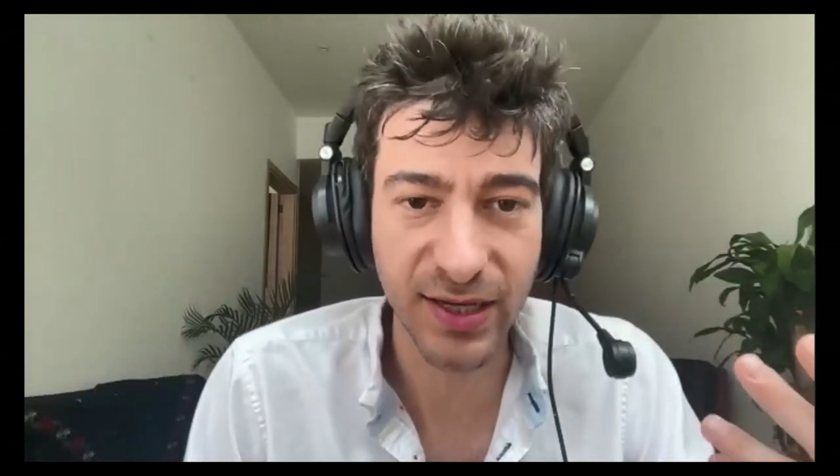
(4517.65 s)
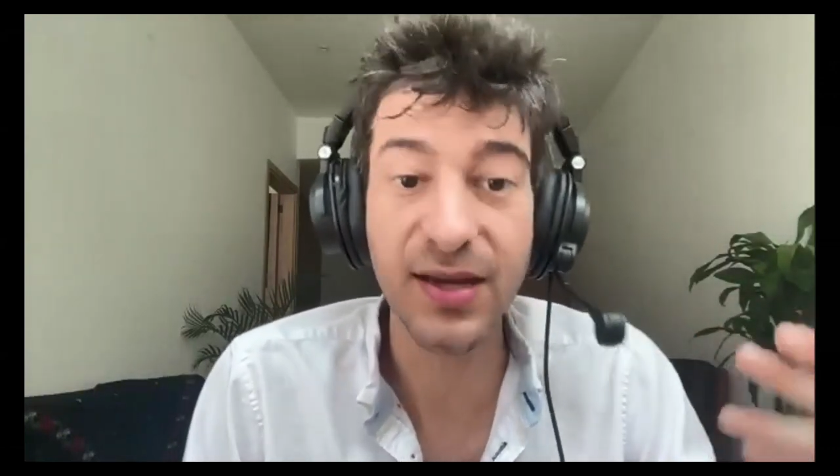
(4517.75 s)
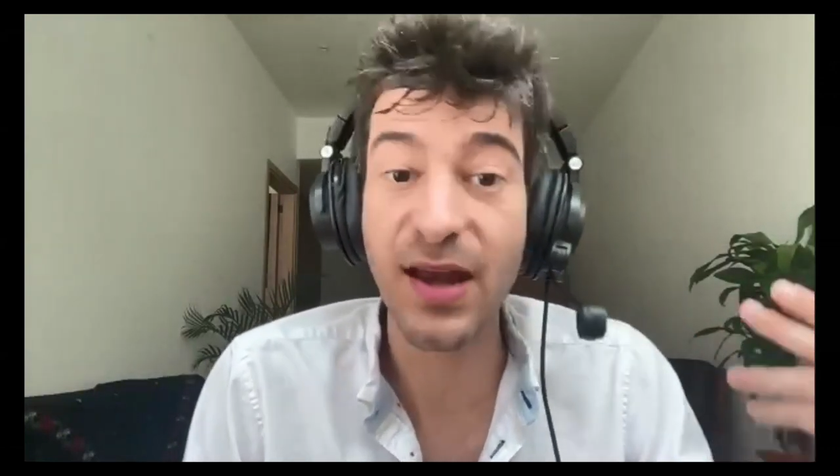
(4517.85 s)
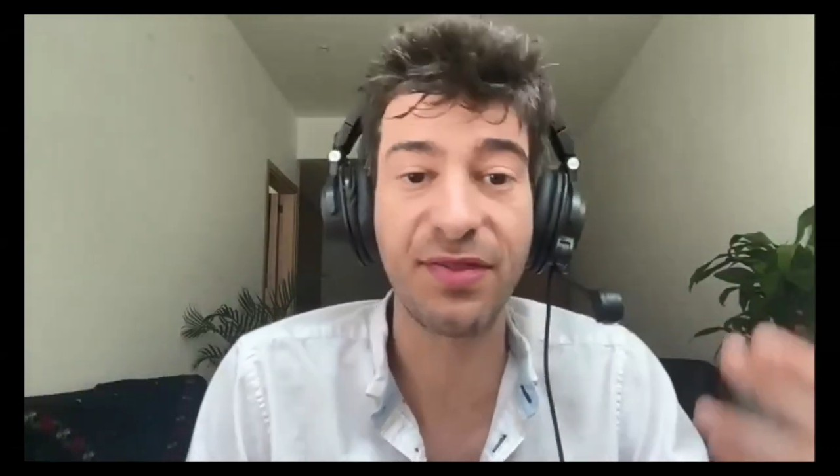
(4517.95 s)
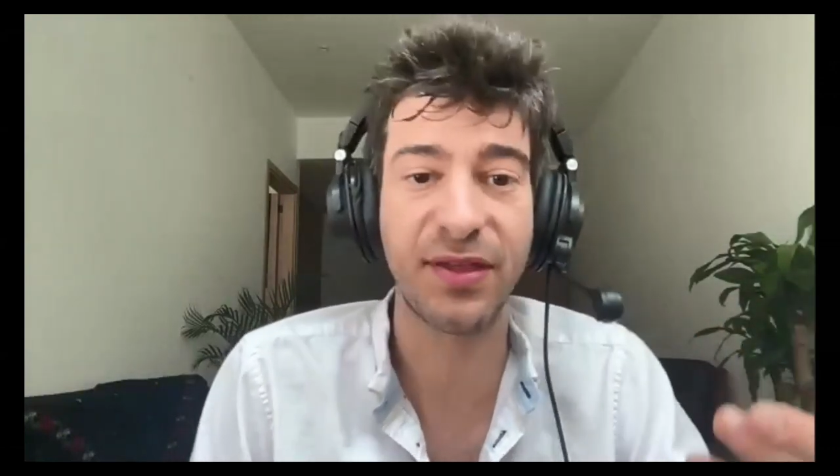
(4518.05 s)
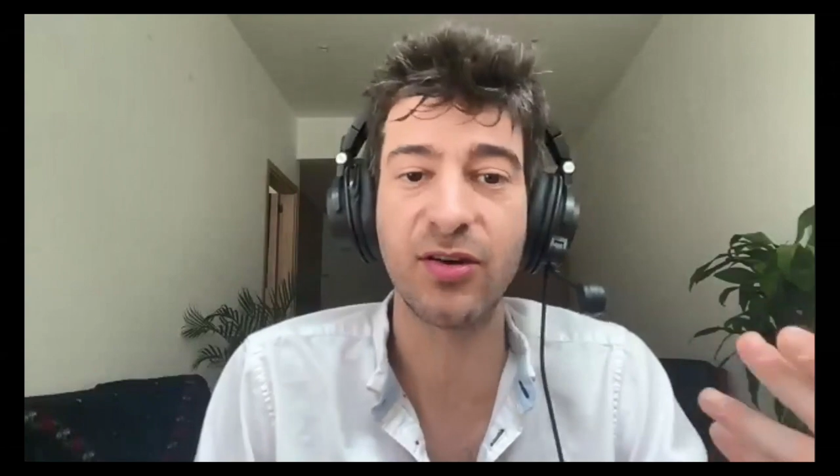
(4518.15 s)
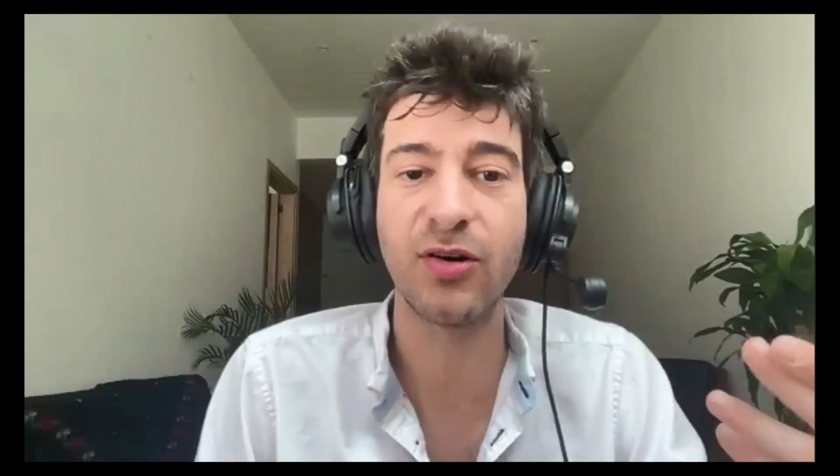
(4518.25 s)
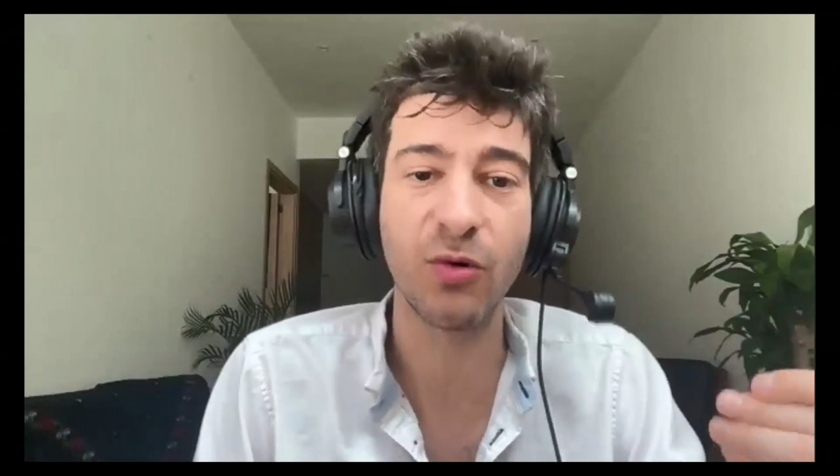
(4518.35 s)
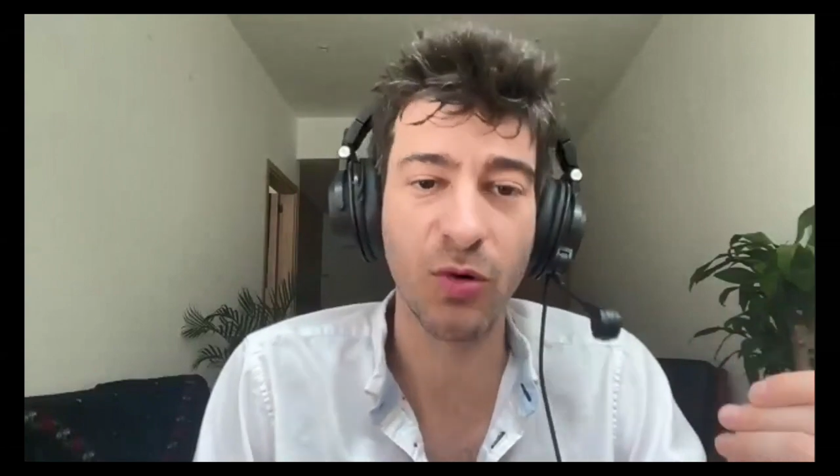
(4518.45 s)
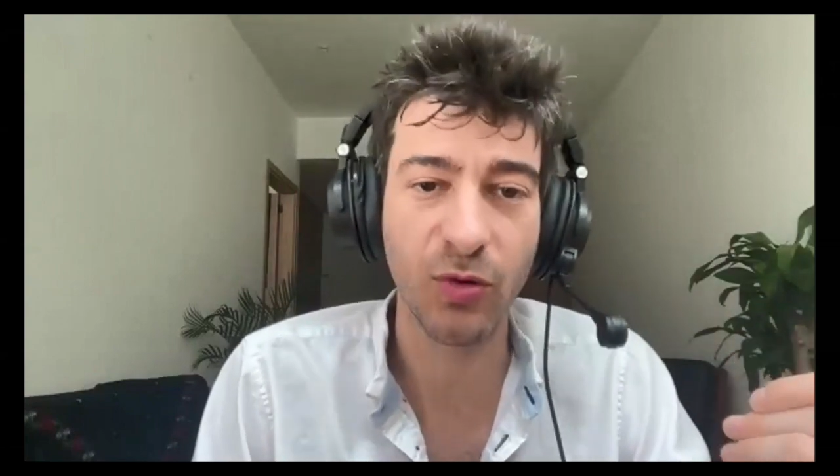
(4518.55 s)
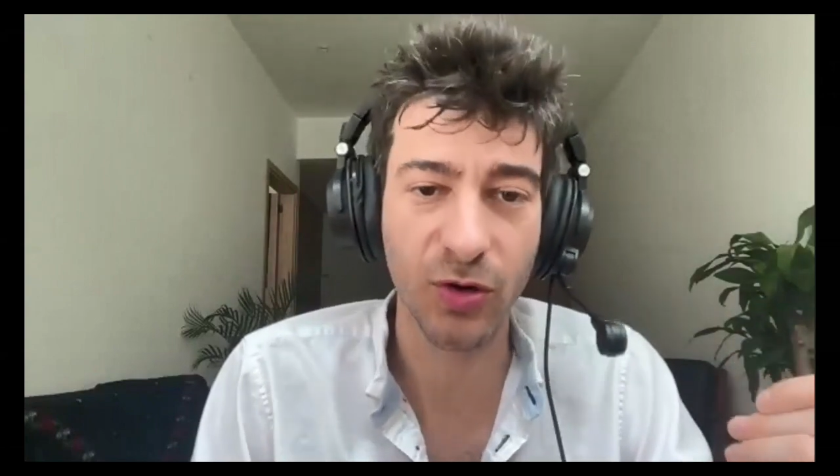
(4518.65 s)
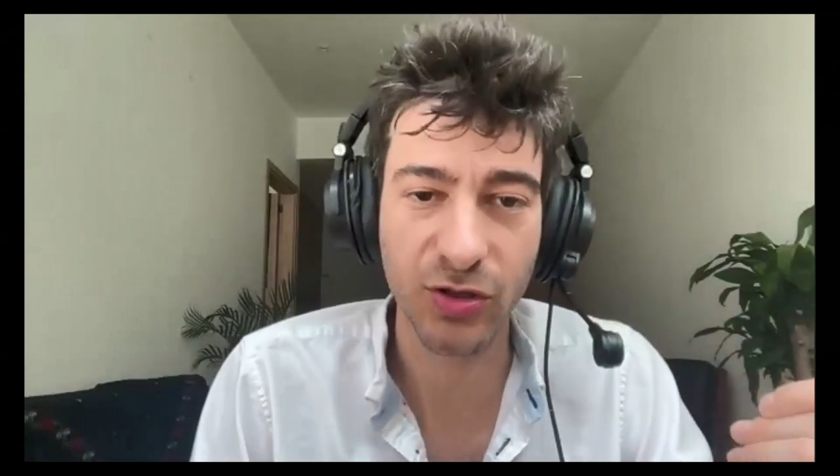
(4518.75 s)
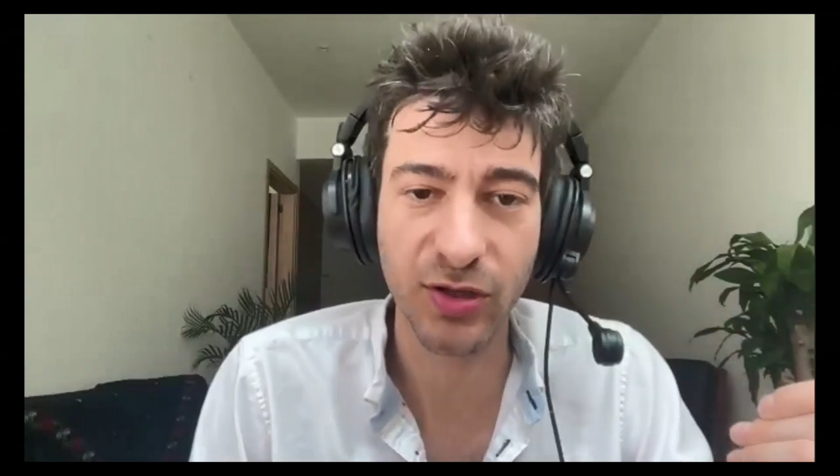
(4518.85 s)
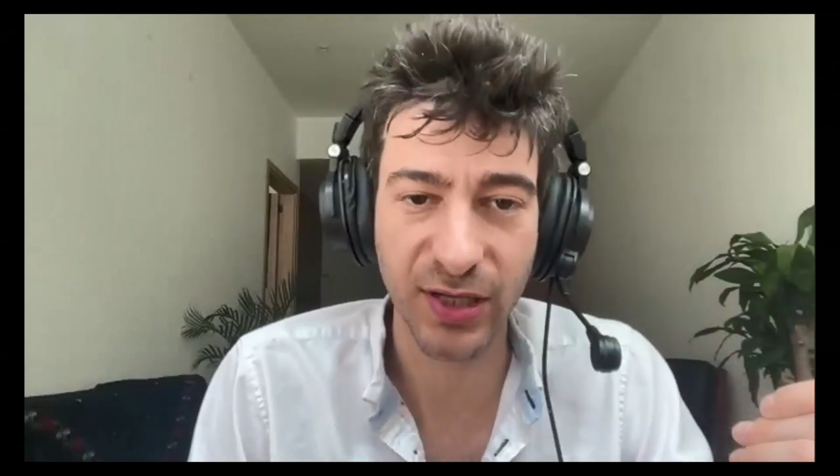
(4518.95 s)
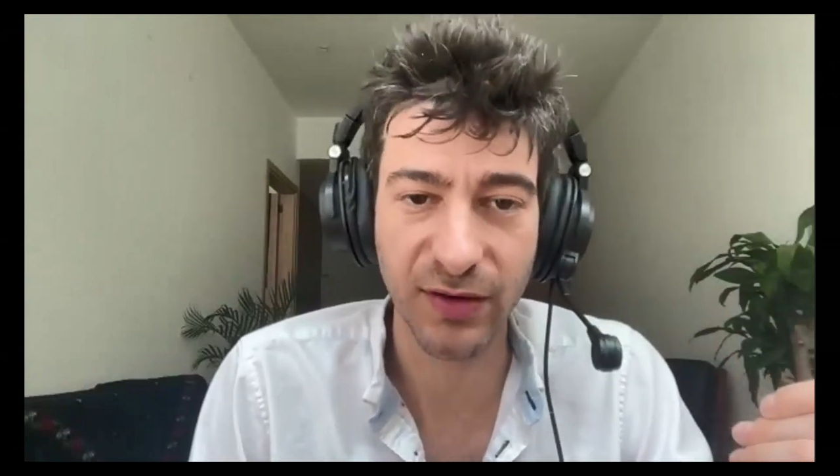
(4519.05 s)
did nothing during World War
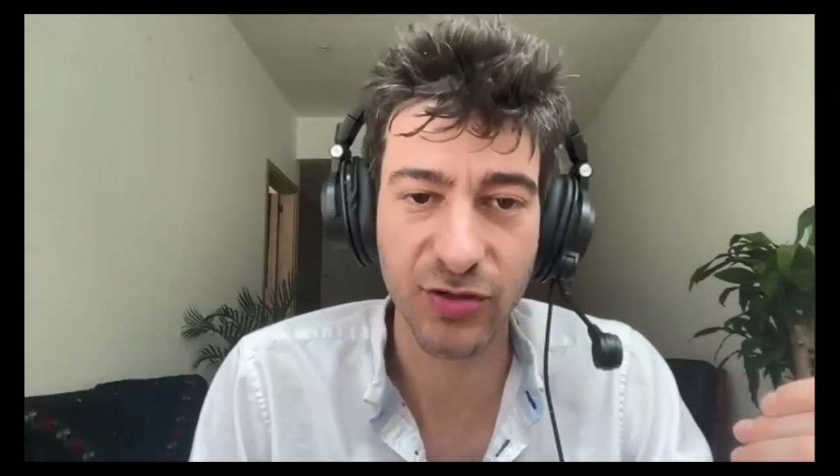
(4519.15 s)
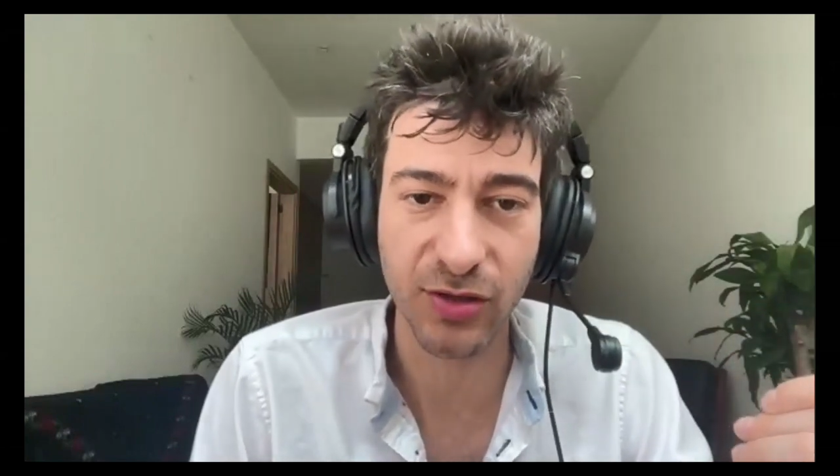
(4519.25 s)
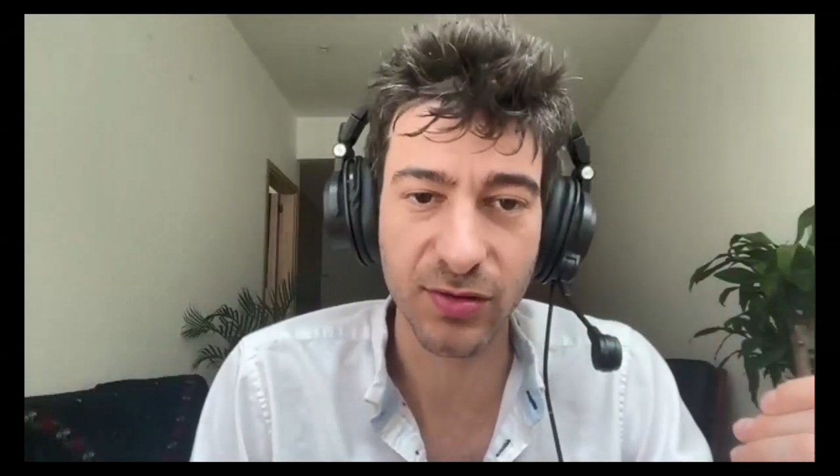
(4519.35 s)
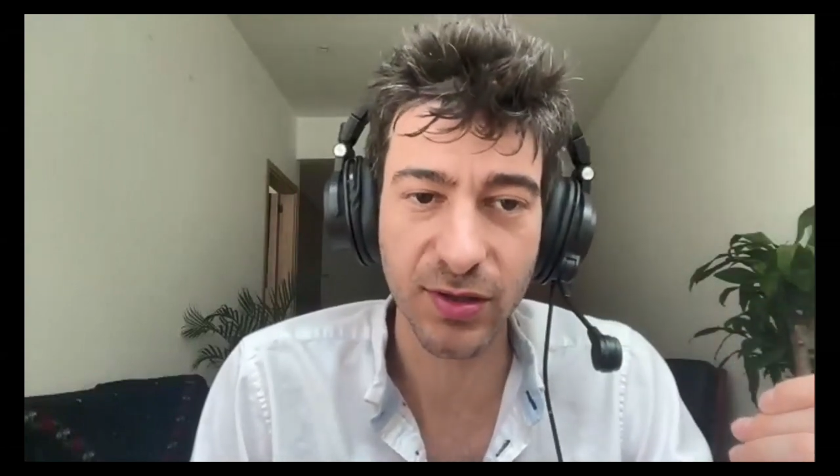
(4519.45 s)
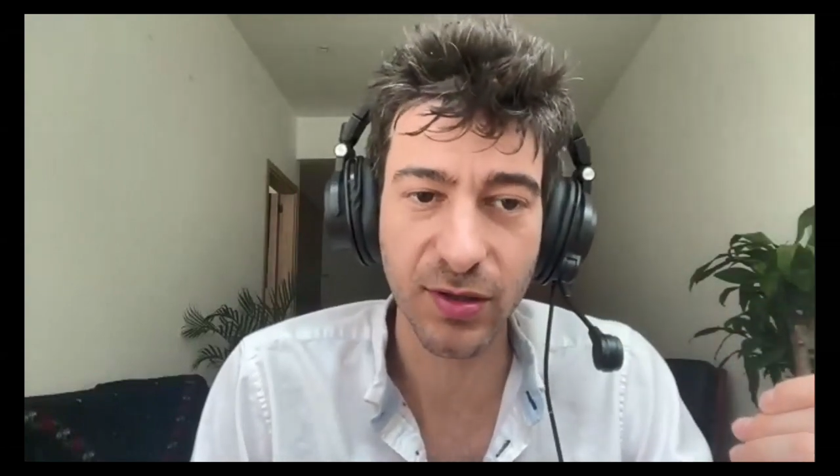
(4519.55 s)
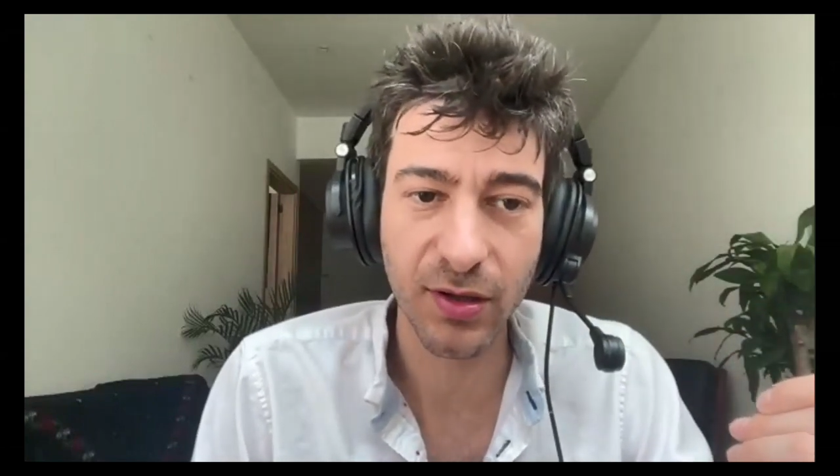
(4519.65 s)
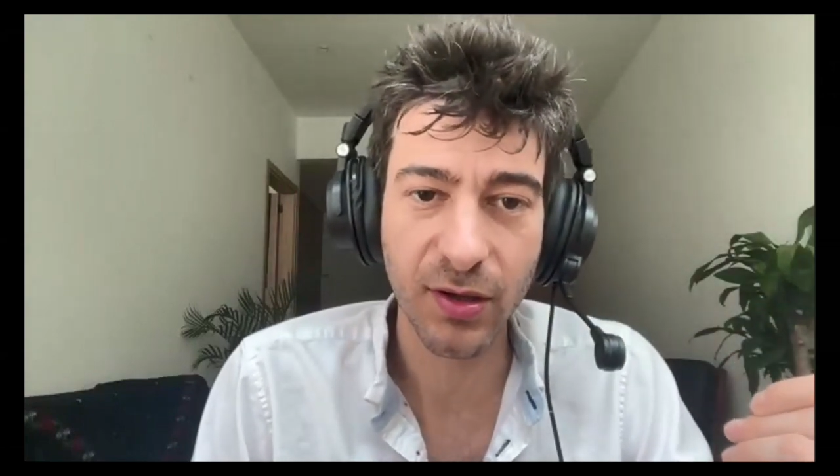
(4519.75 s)
II to save Jews.